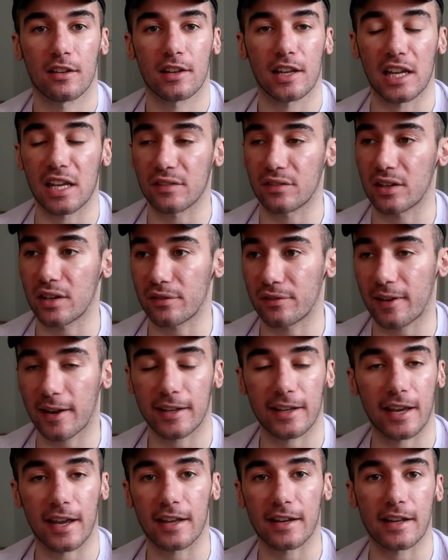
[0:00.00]
Even if I
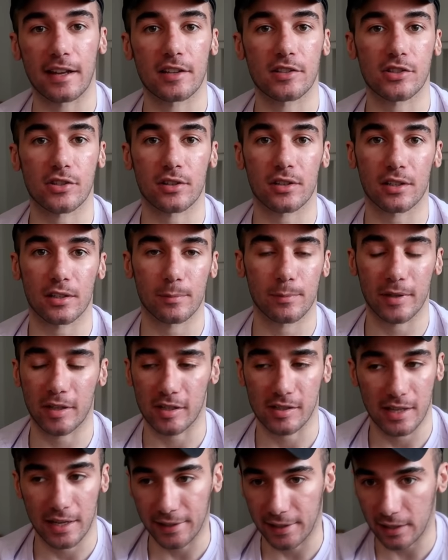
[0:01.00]
can't answer
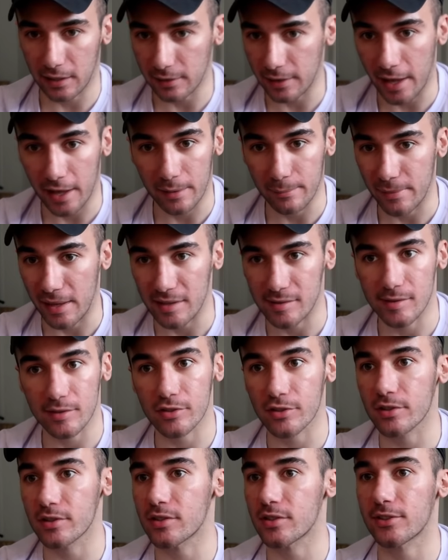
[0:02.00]
because I get a lot of
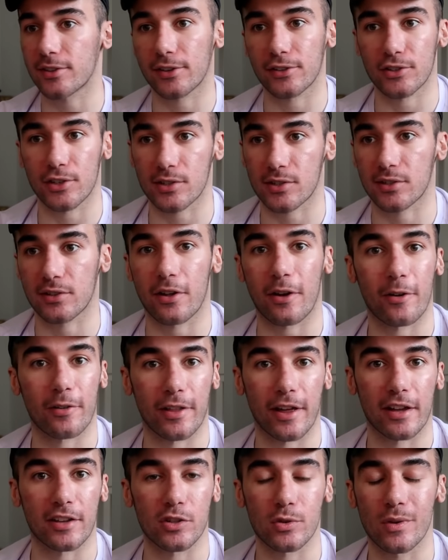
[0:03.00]
messages, just know
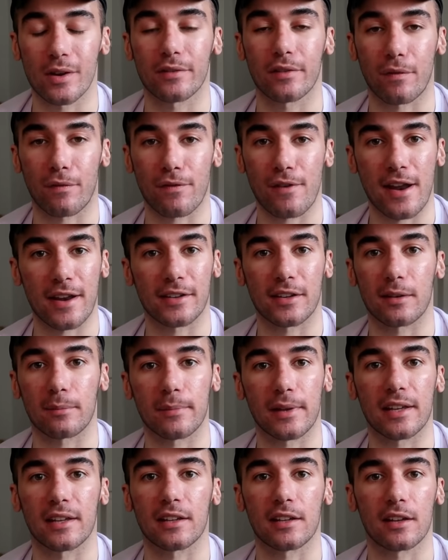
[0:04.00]
that you have a friend in
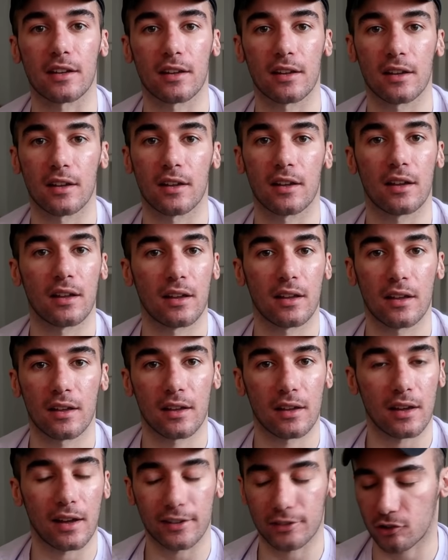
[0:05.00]
me.
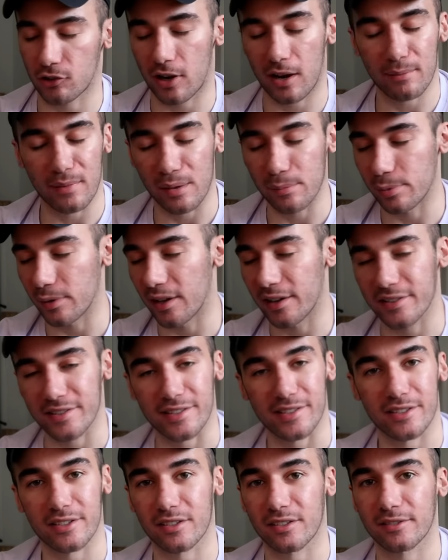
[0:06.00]
I'll try my
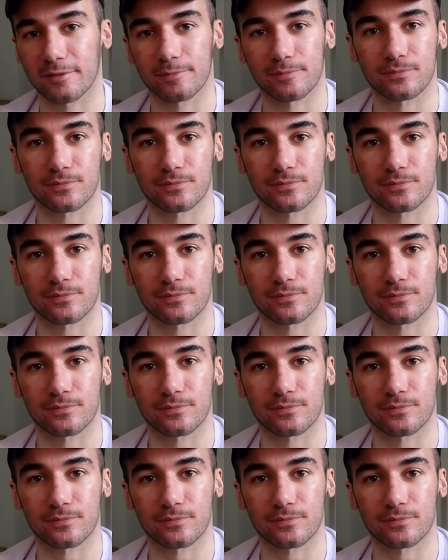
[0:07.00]
best.